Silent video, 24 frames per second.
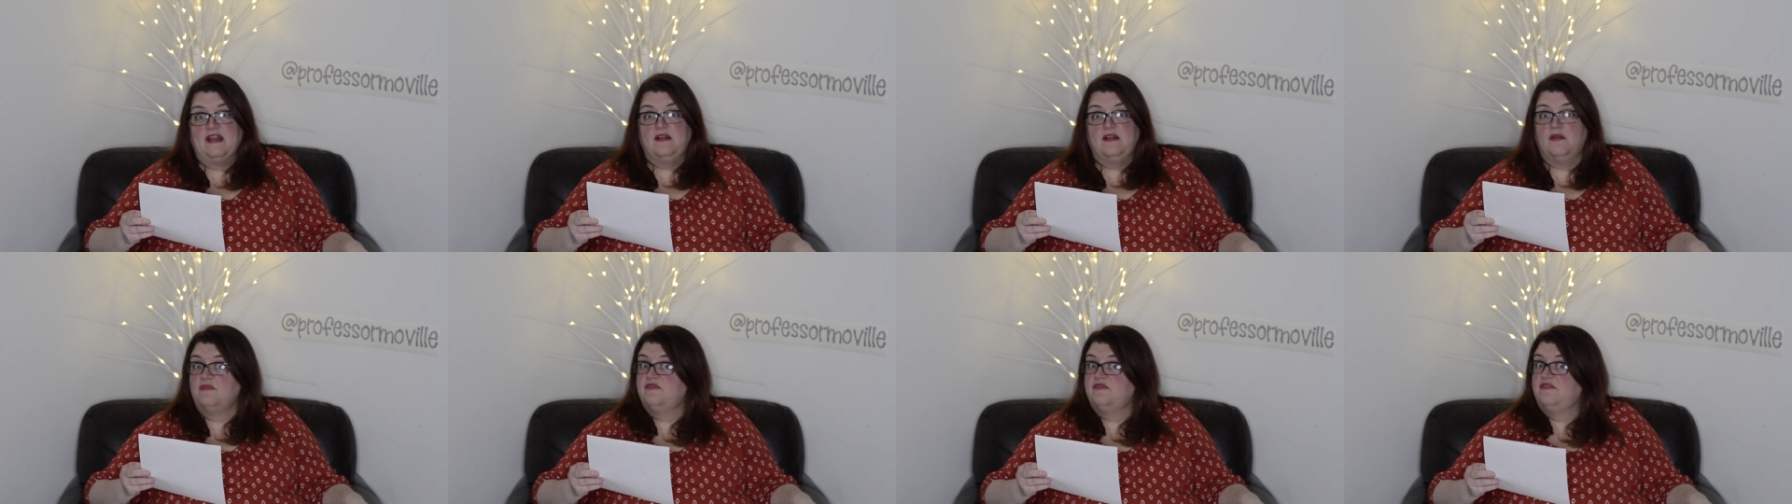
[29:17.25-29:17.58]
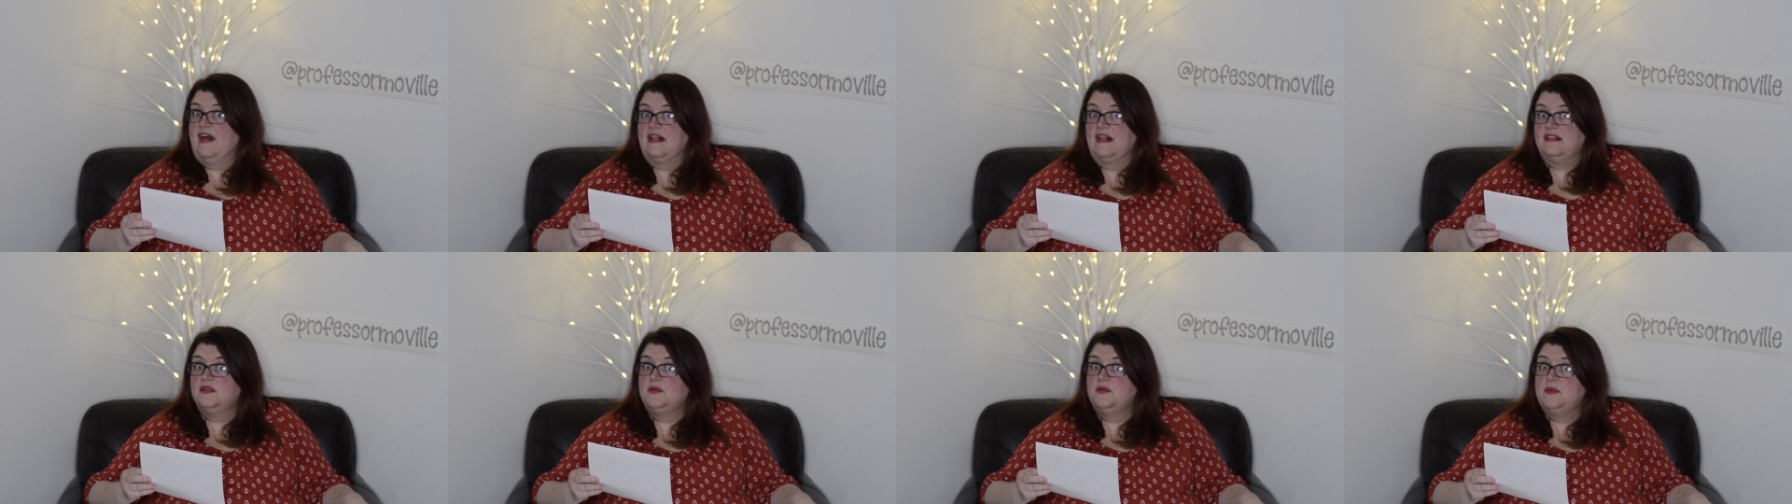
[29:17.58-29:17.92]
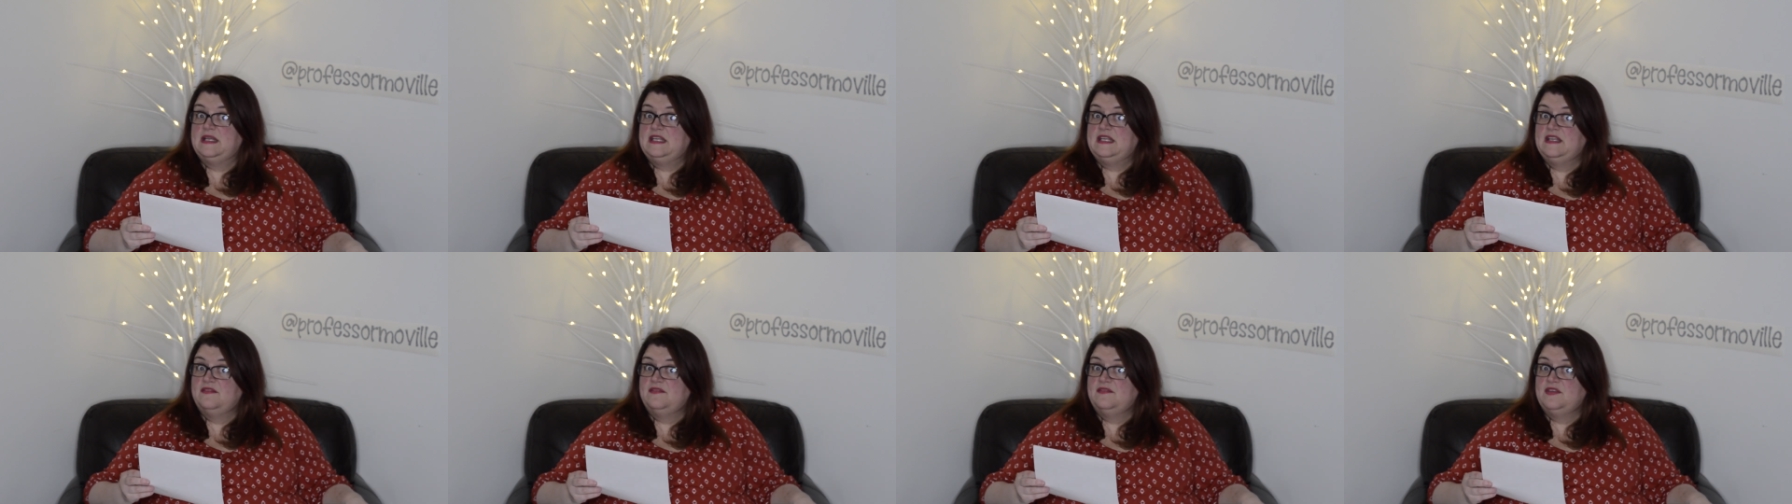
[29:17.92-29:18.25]
don't follow
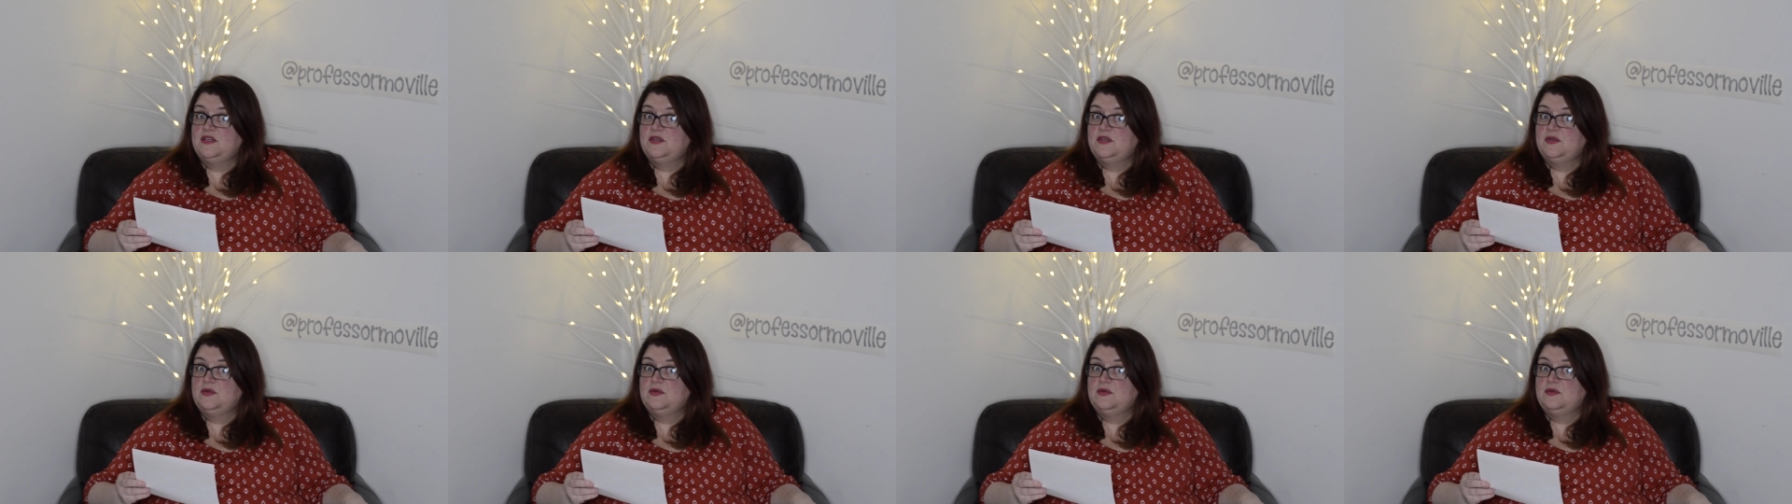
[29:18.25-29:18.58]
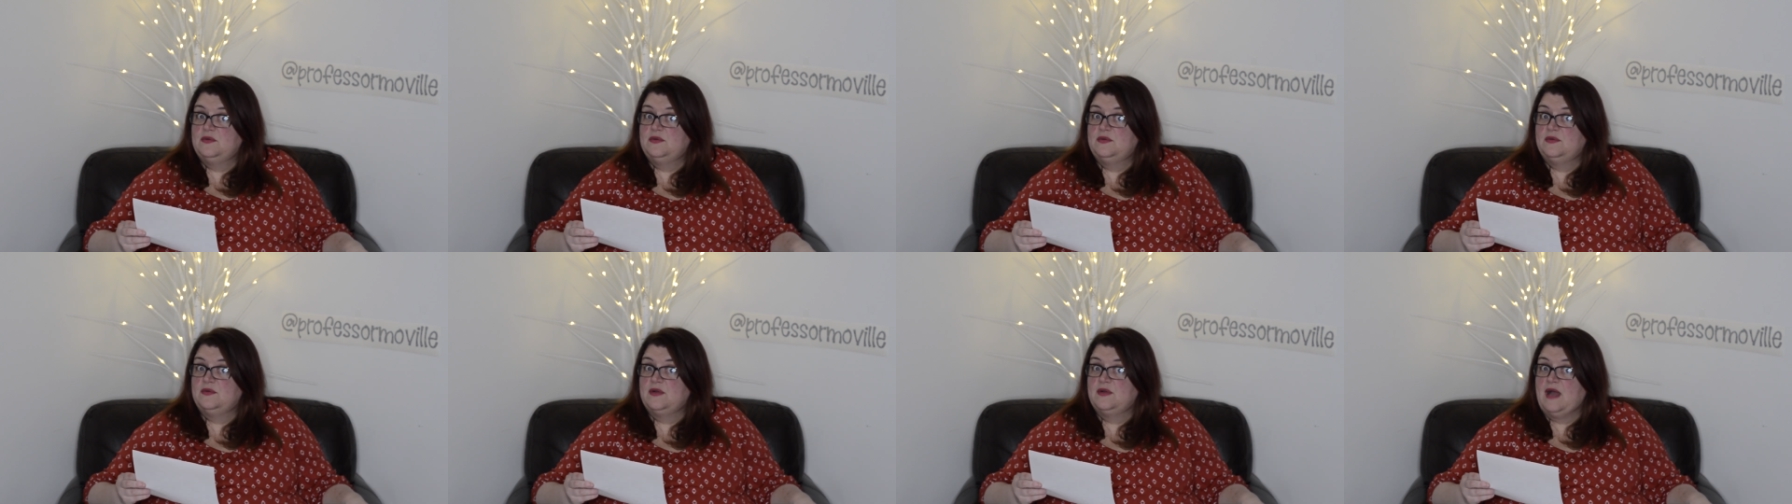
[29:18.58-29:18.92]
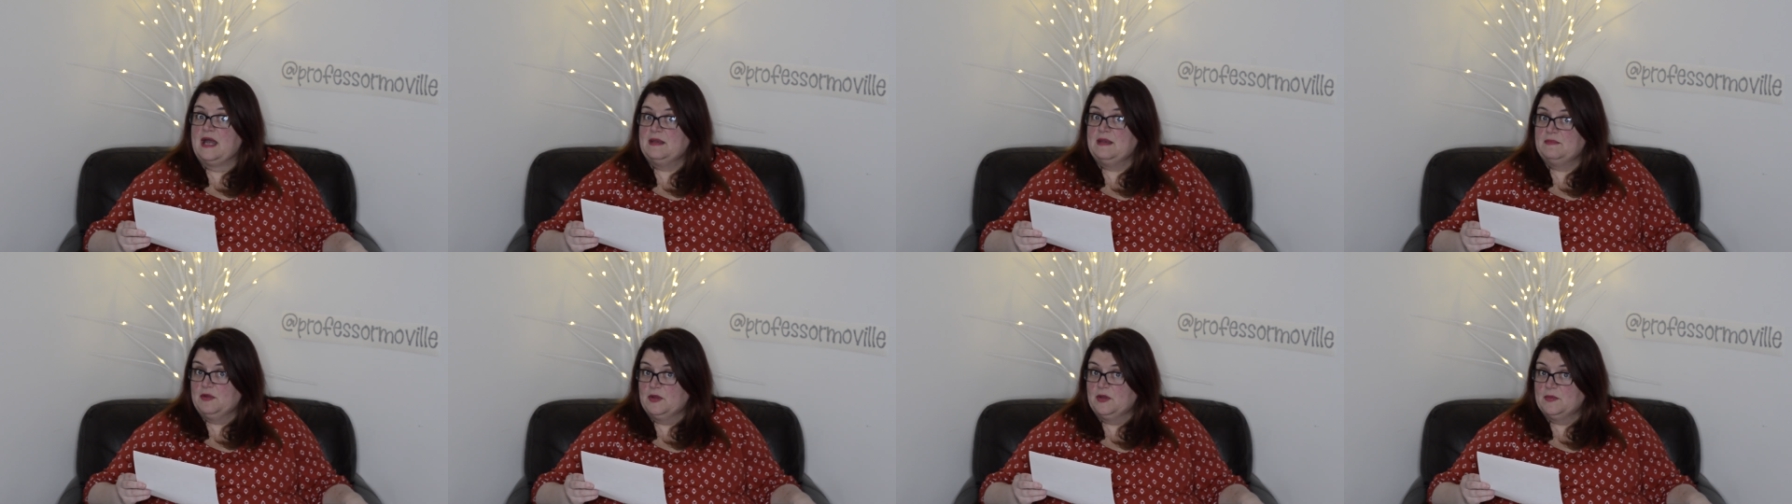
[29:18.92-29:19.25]
any of you
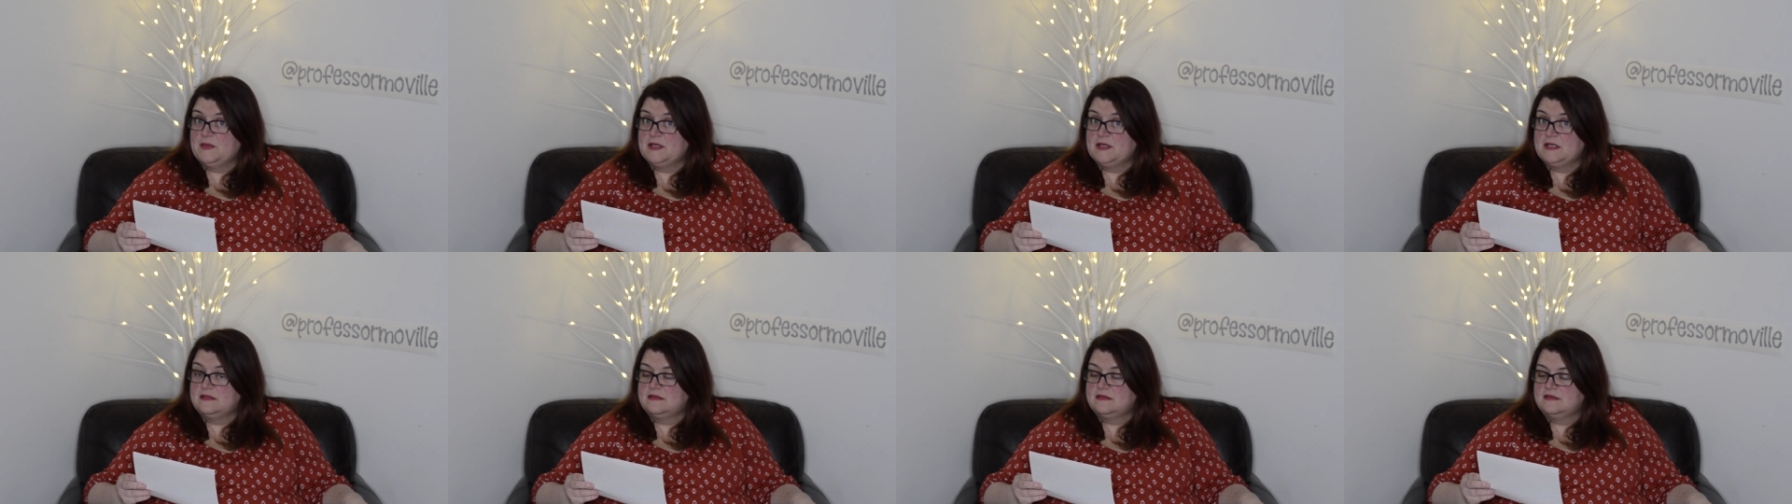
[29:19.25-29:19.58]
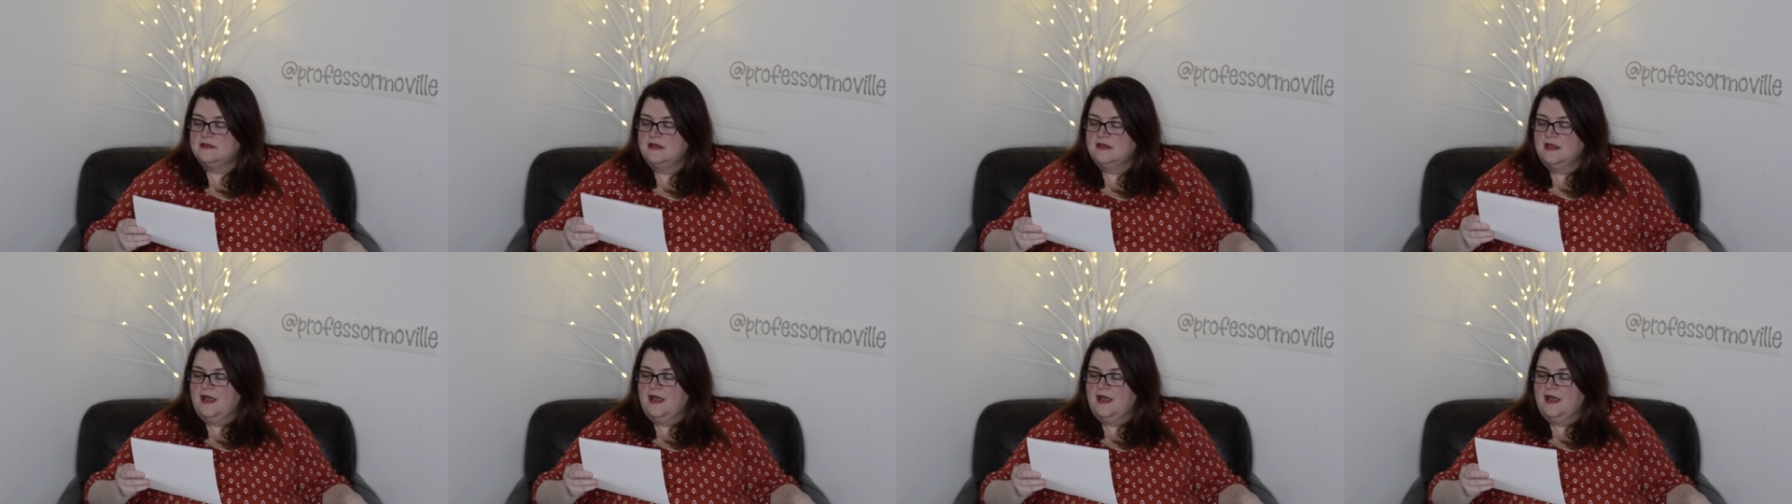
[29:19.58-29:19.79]
on purpose,